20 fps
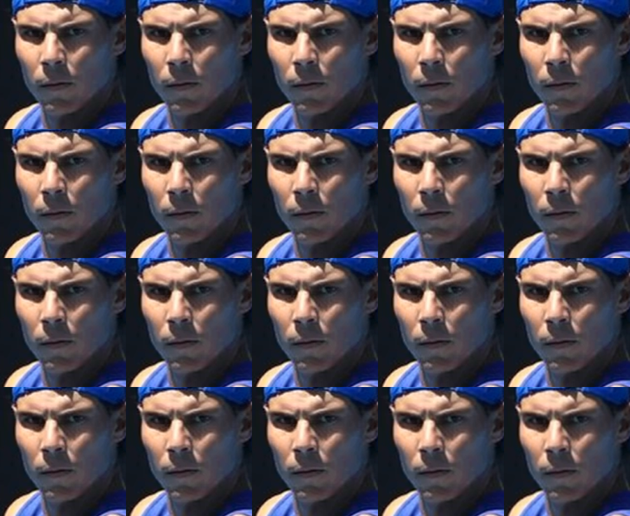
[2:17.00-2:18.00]

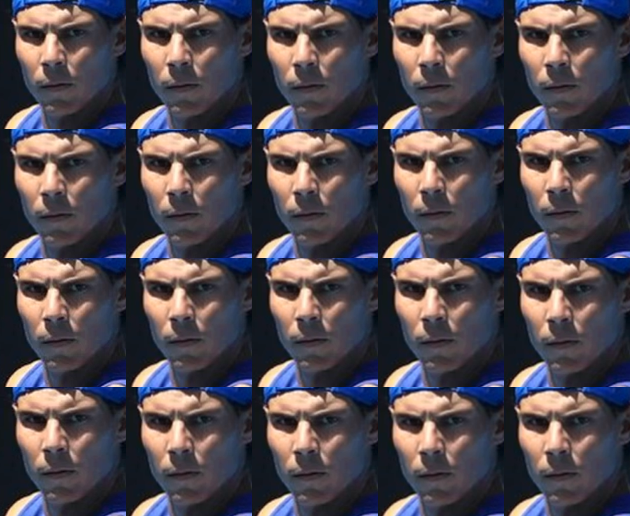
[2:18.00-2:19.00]

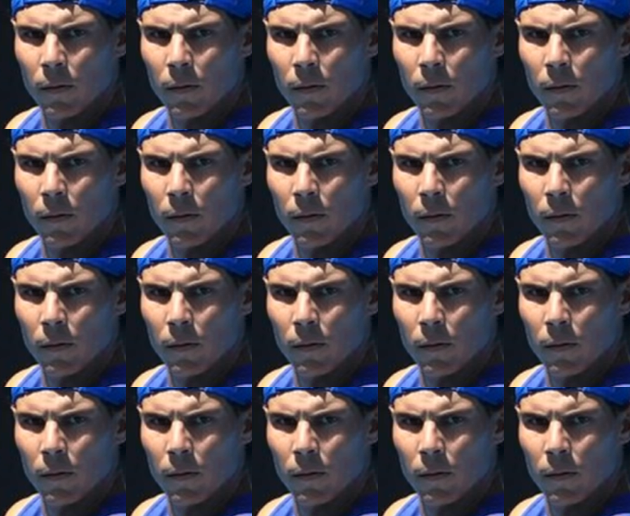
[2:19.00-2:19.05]
Nothing is said.